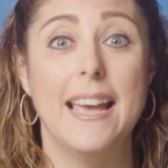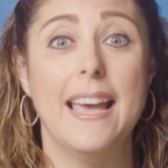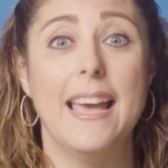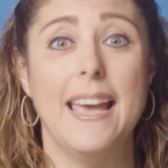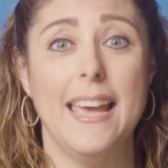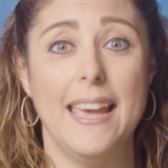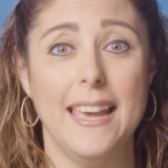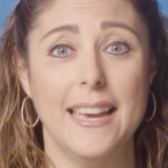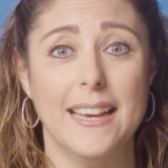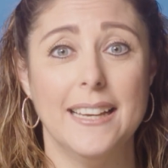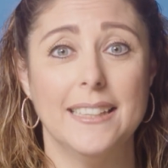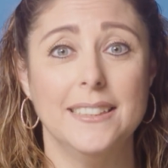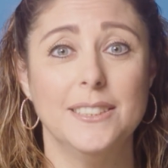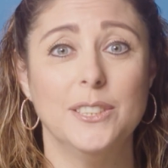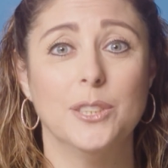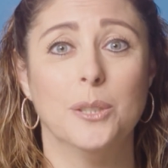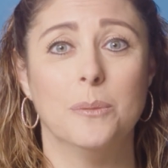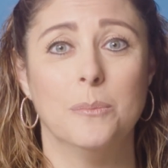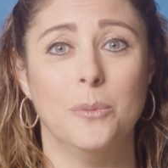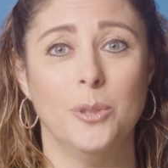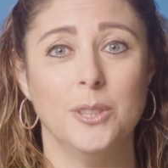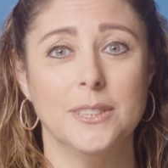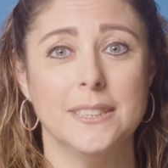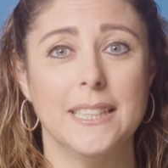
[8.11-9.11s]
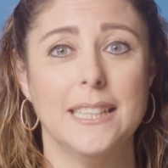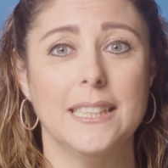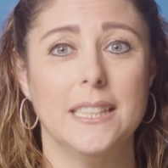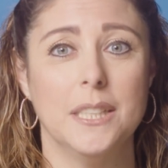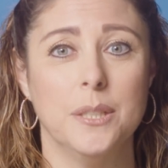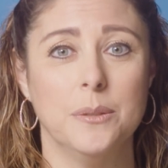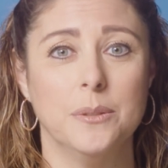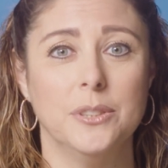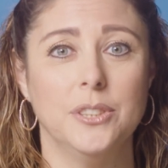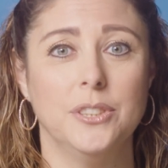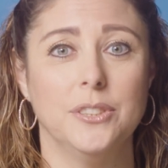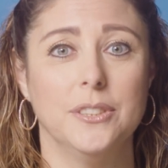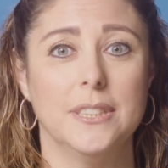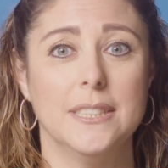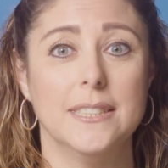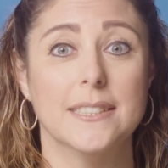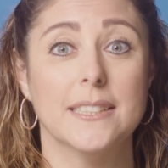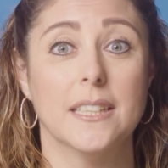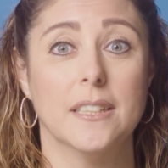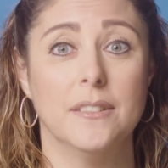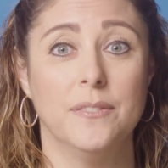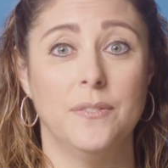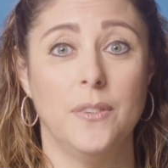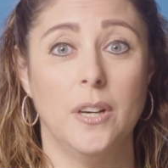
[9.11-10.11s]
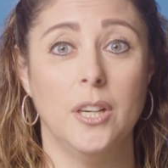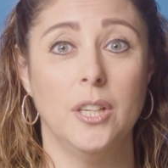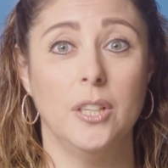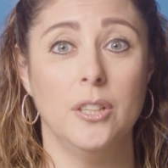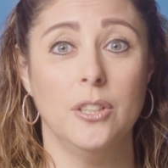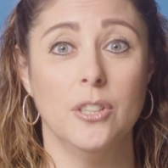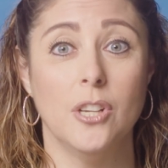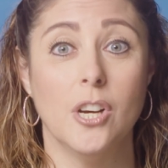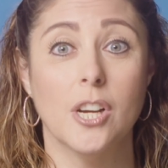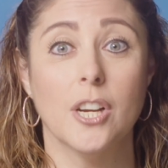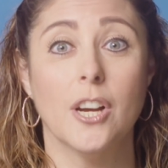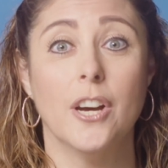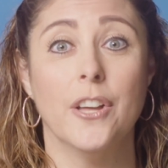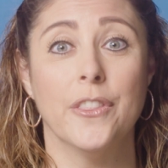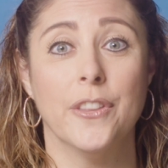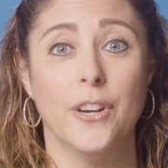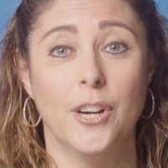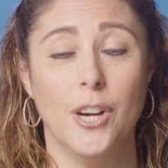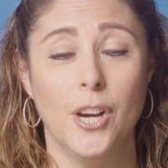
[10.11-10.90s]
and your multilingual students can follow along on their